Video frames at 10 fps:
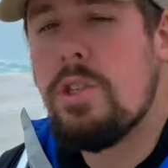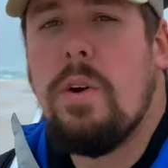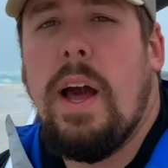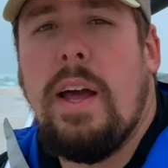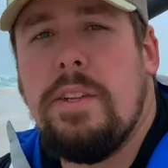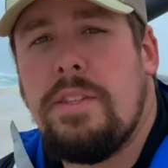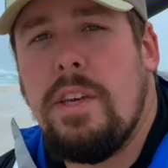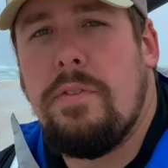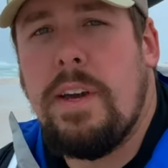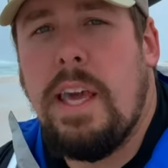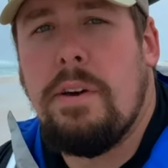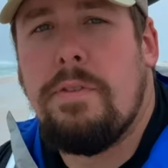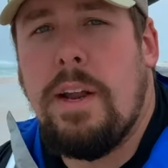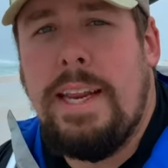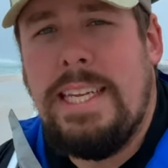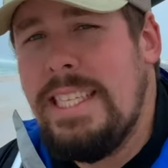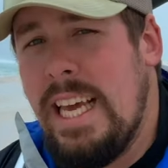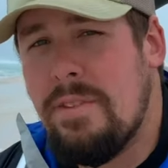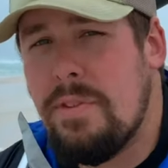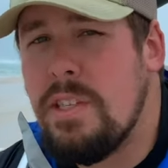go ahead and see if I can't find any
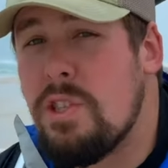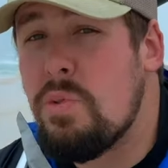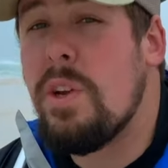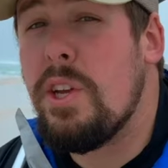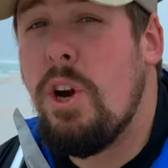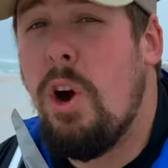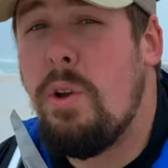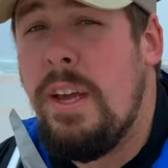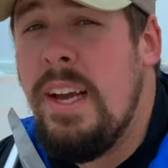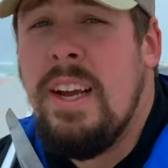sand fleas. It's really cold.